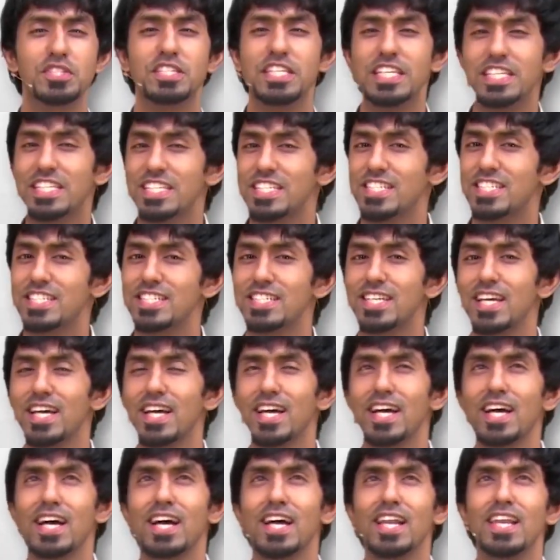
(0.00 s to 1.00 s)
to see this,
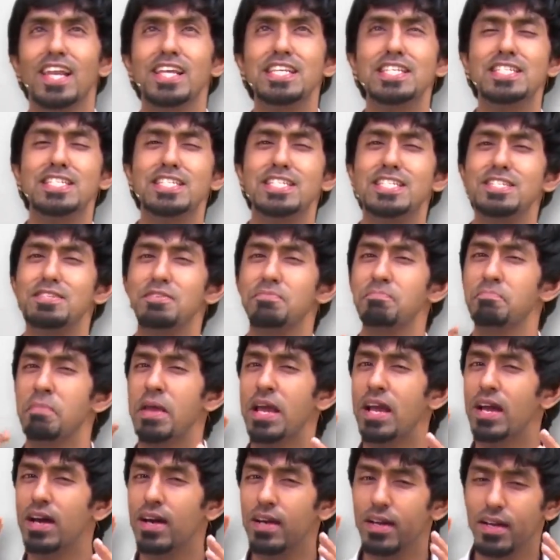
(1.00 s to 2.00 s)
let's
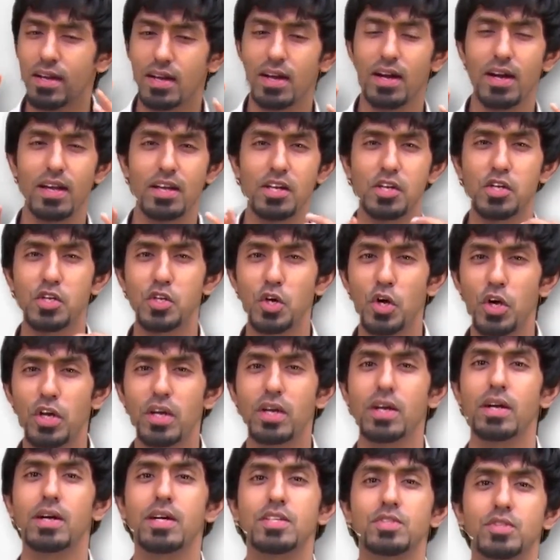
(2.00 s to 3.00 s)
make our car a
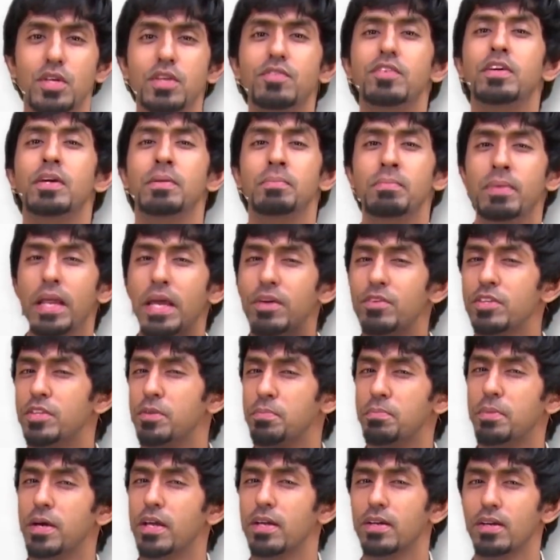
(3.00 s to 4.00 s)
toy car so that we can play
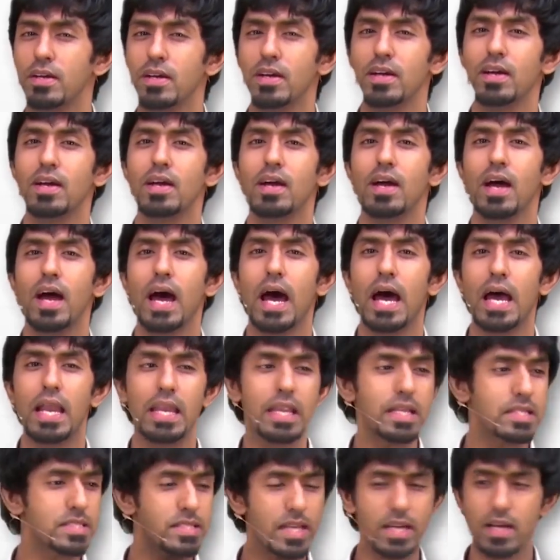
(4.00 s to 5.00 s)
with it better.
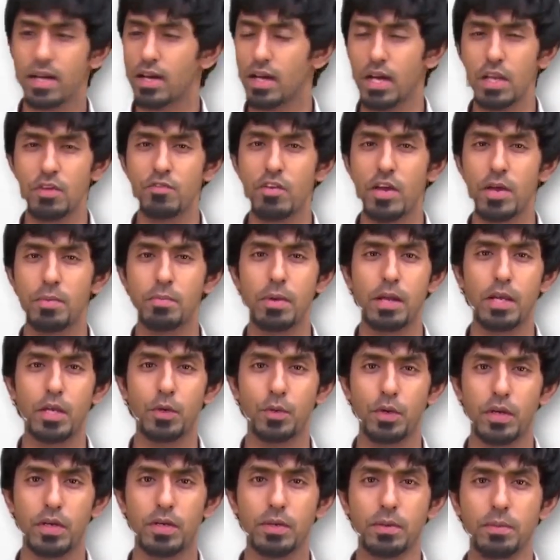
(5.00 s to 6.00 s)
And let's take a conveyor
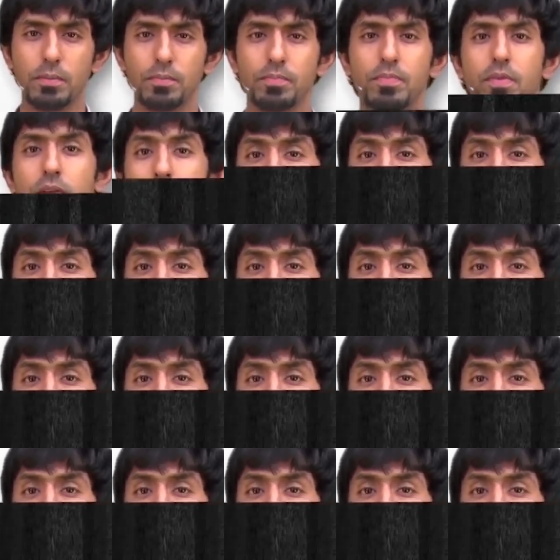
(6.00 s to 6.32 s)
belt over here,